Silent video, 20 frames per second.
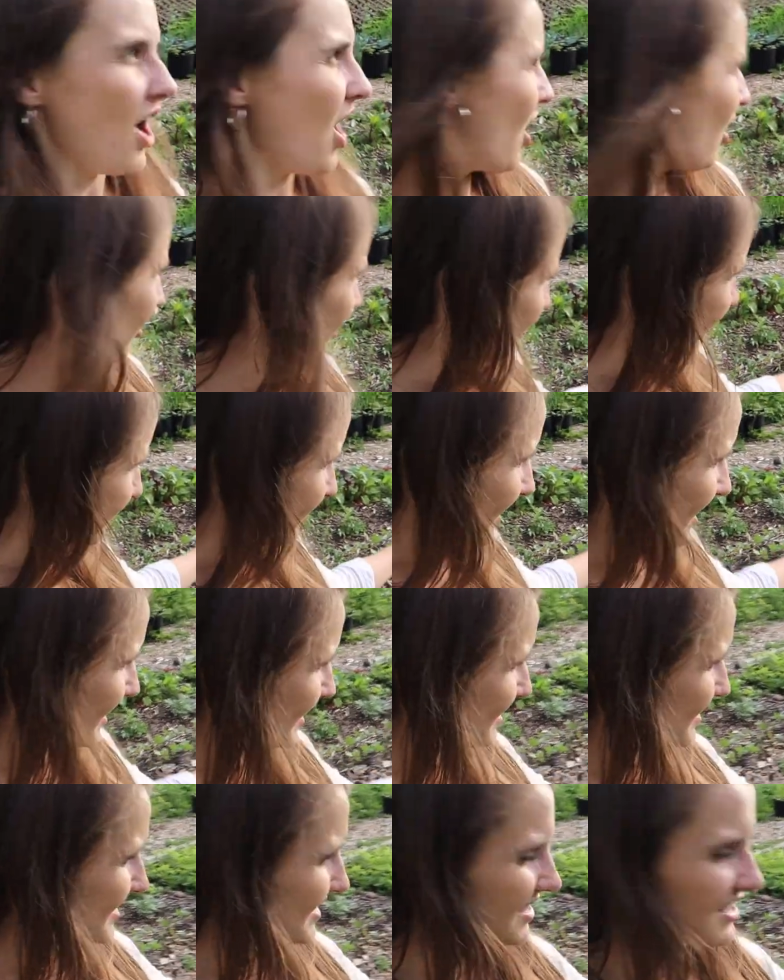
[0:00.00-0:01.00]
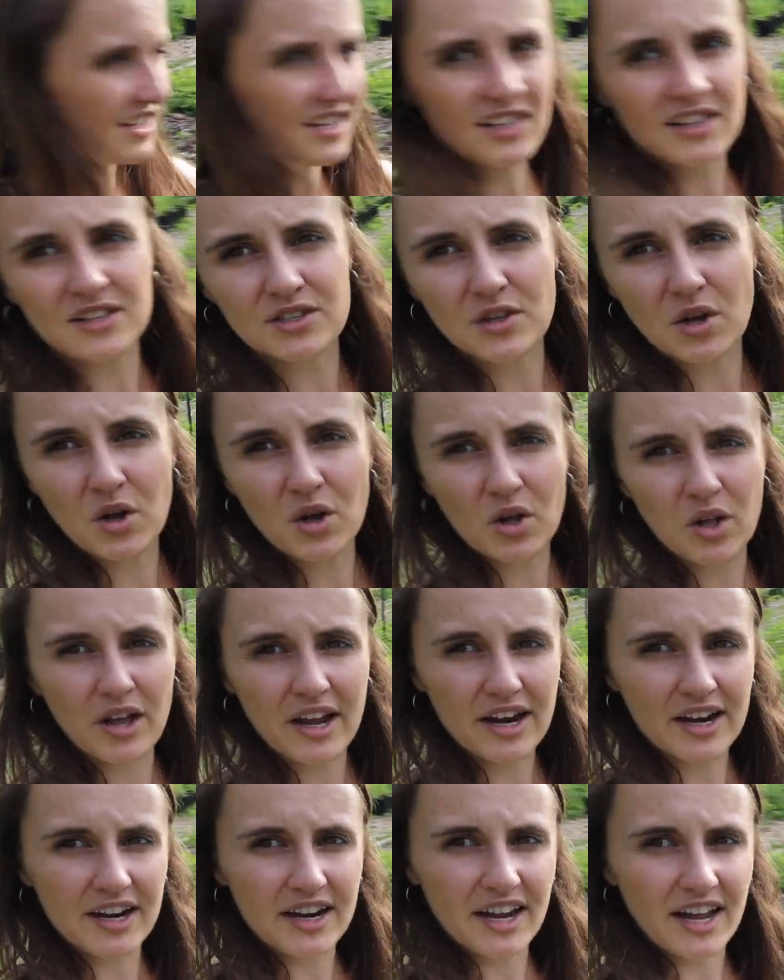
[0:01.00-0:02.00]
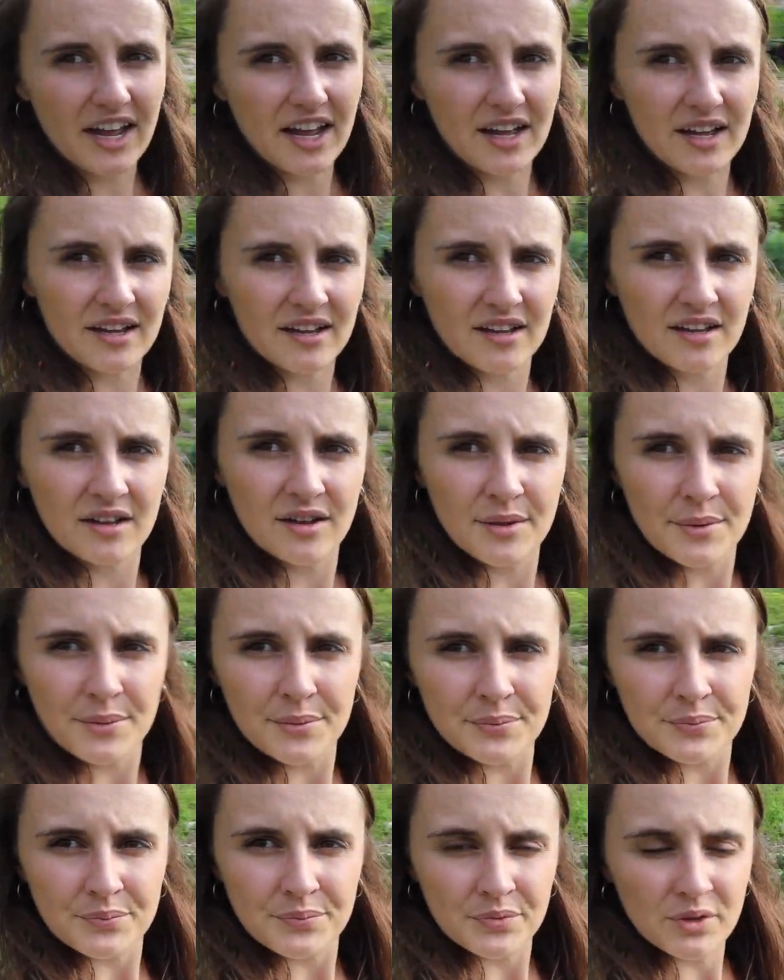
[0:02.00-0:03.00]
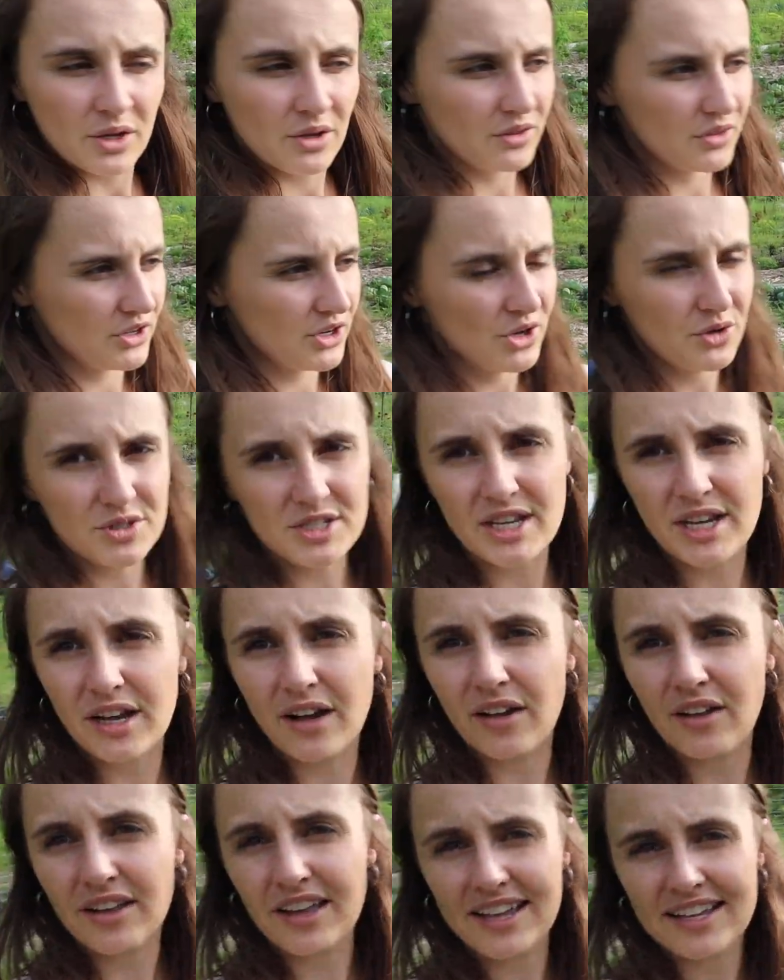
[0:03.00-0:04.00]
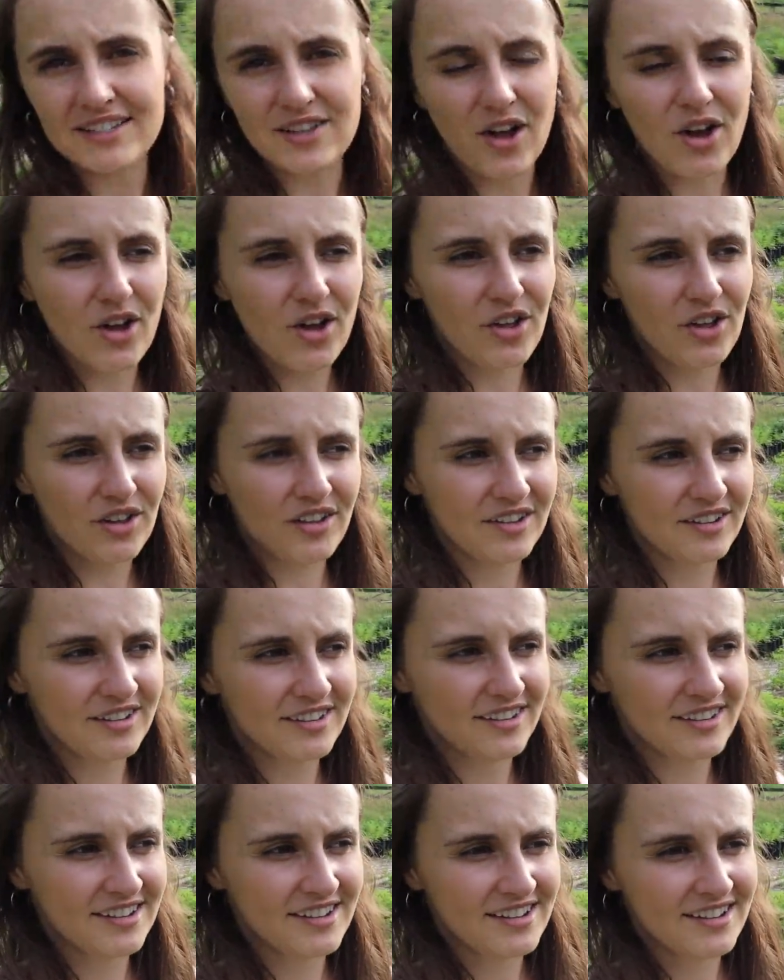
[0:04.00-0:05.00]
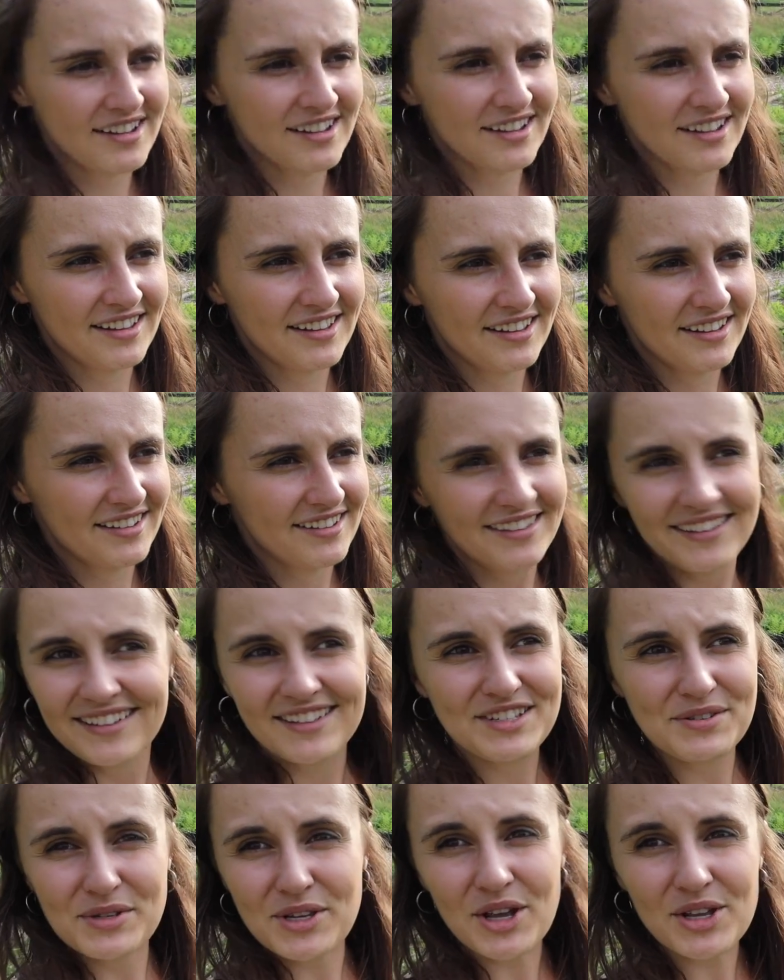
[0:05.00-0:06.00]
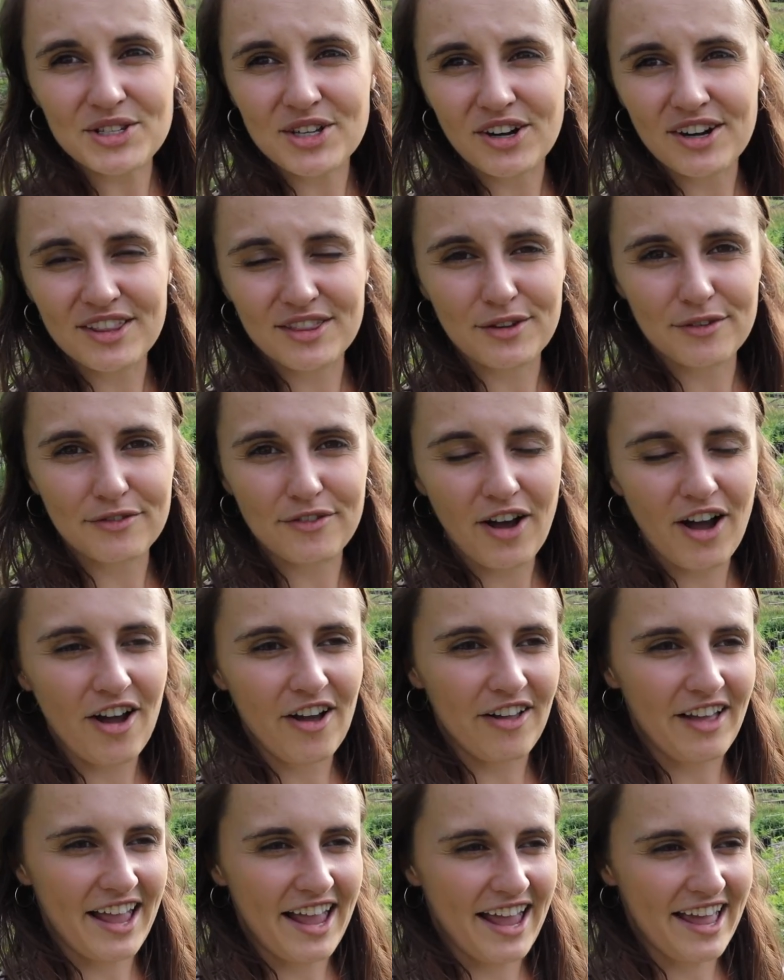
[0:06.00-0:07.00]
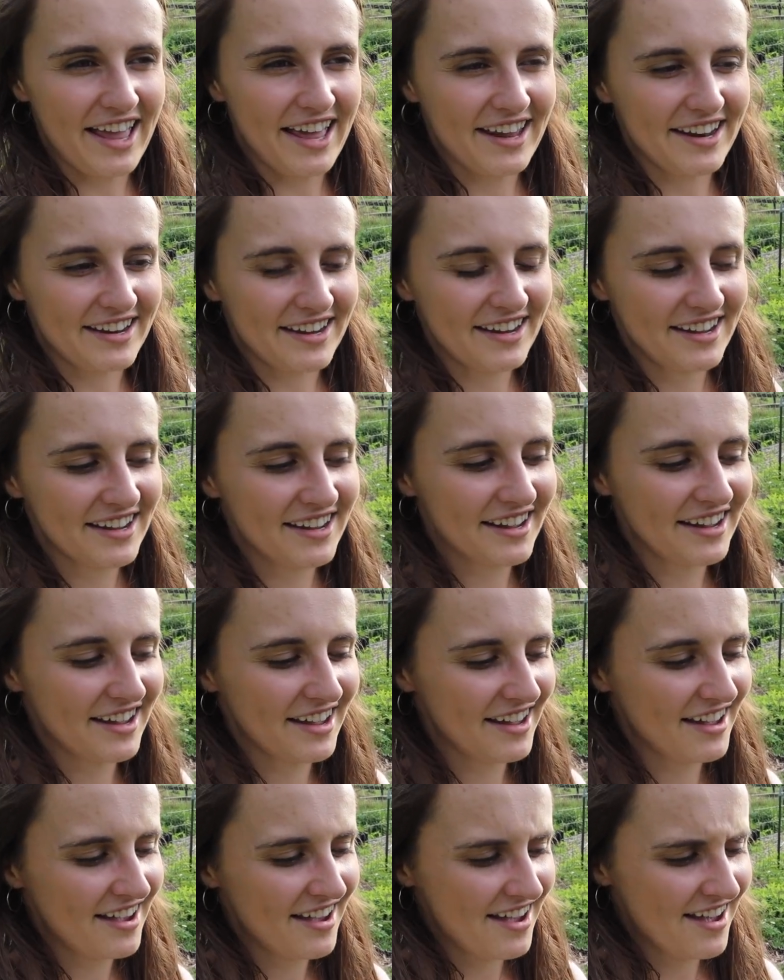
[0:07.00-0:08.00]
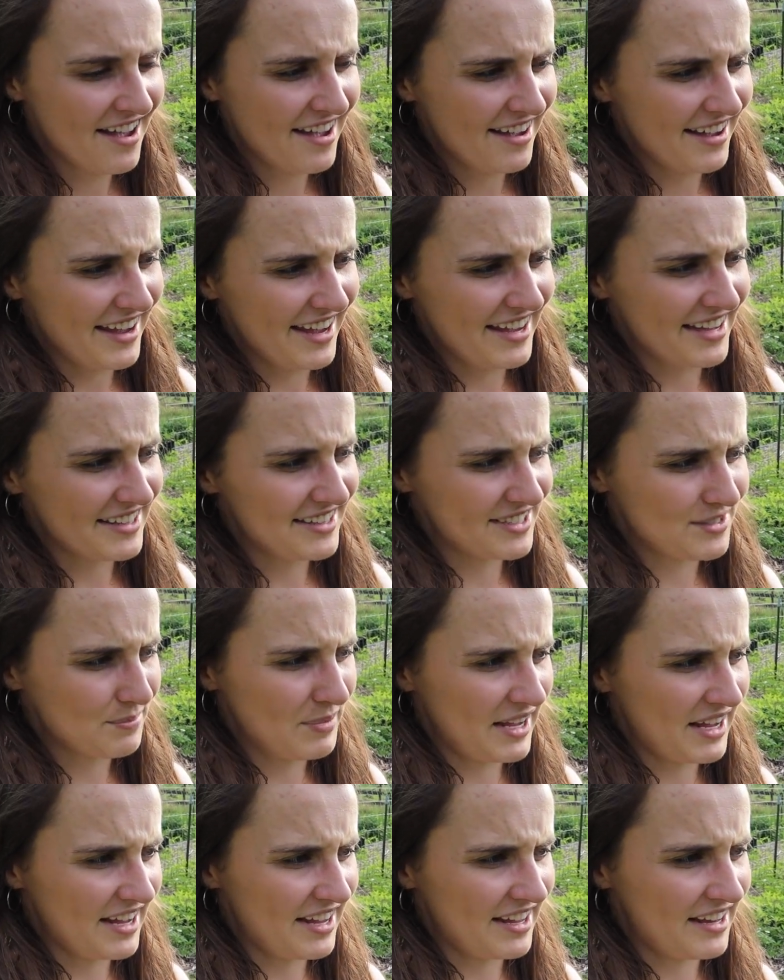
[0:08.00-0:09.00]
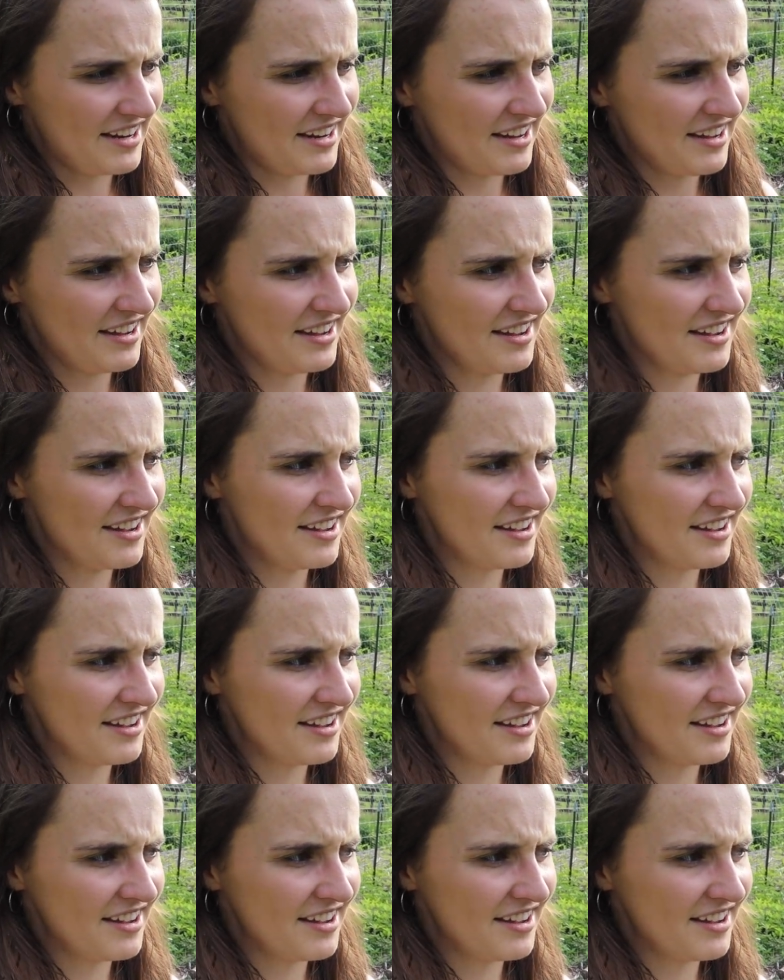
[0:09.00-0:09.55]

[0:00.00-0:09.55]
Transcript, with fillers: All of this, this whole area, the no-till is all, it was all started in the fall and it's been